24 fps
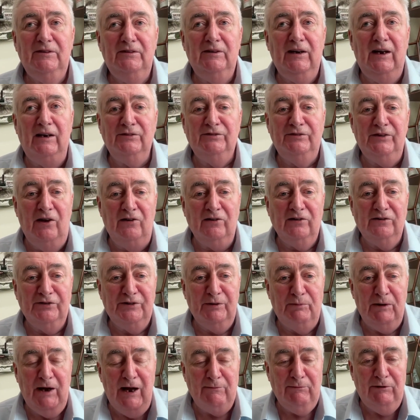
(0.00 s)
as long as the
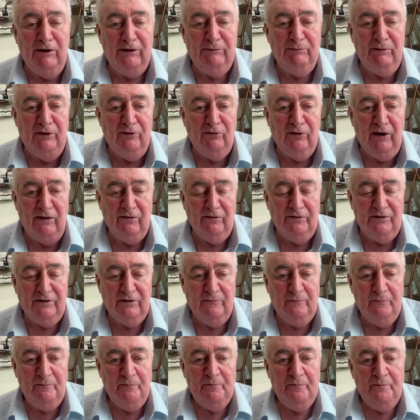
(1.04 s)
Bible has been around.
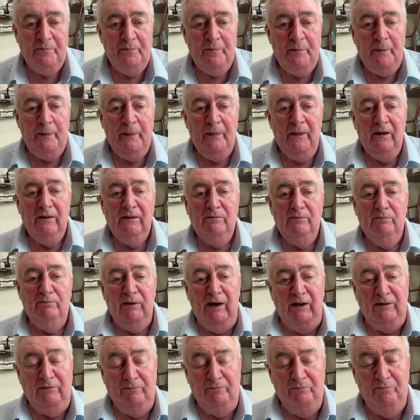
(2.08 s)

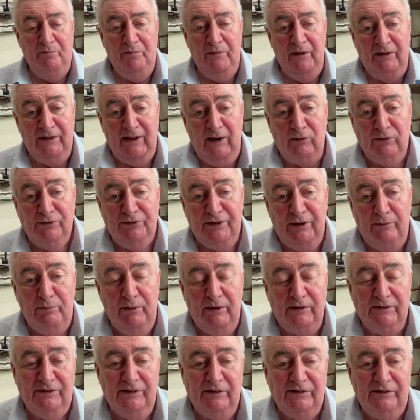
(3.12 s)
And, and that was their
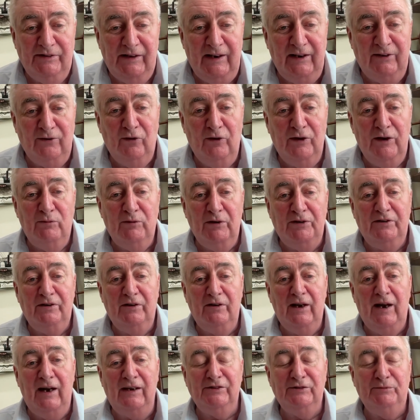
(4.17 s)
business. And I know you want to
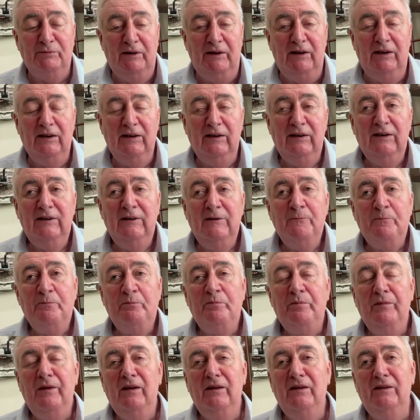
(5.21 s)
ask me,
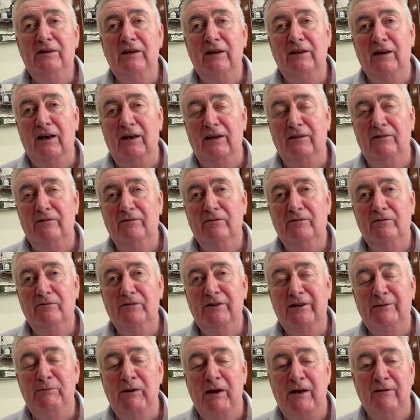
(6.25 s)
did I
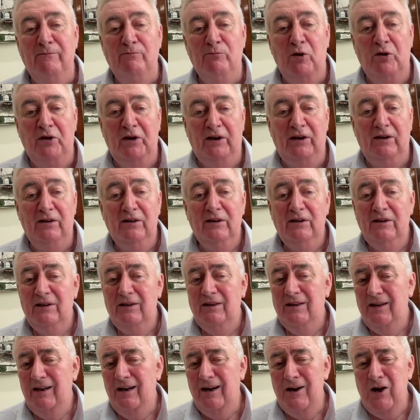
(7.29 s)
spend money
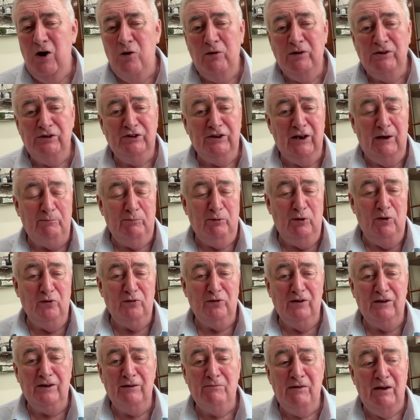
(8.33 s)
I always shop
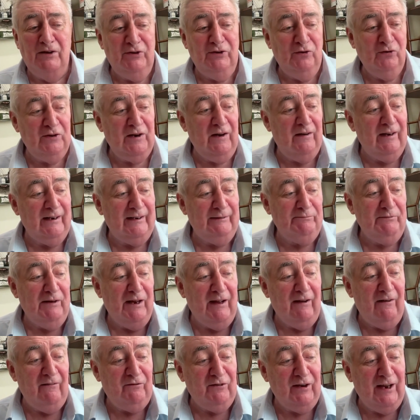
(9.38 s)
local. Come on, you don't ask,
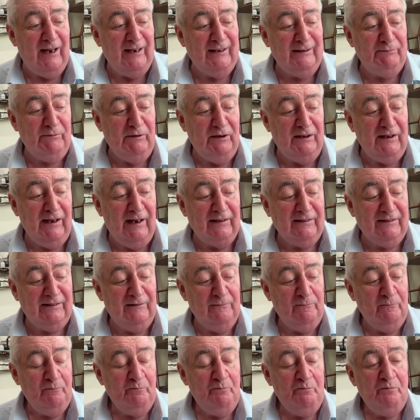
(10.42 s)
have to ask me that.
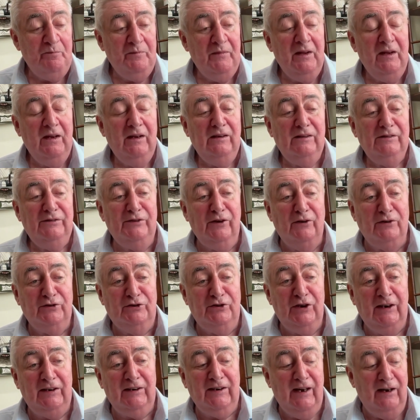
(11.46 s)
So
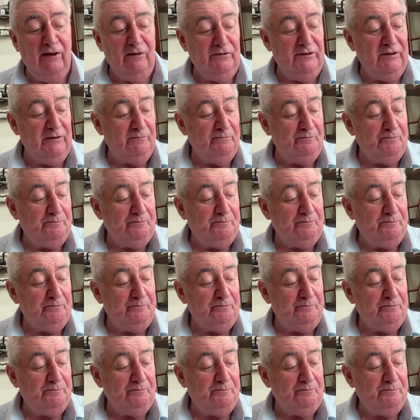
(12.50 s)
check out